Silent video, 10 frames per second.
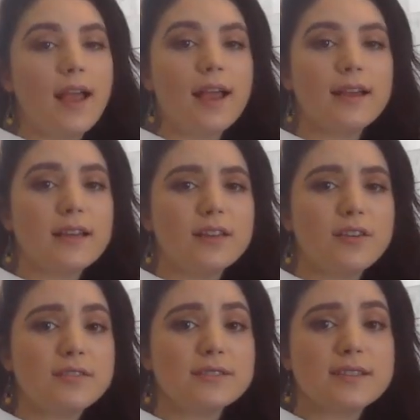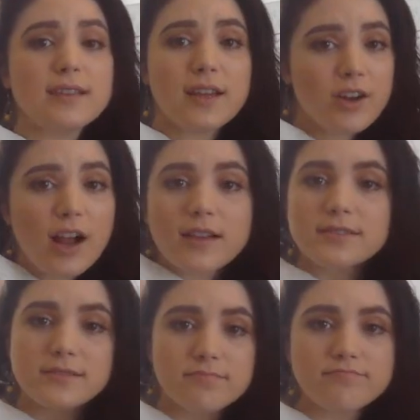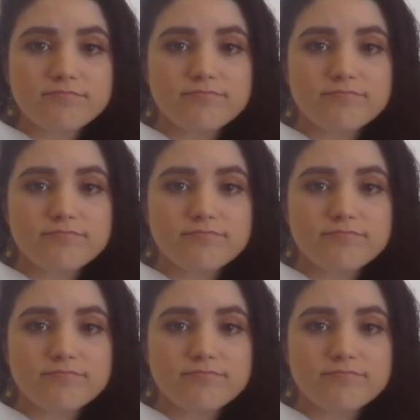and I notice that they cross.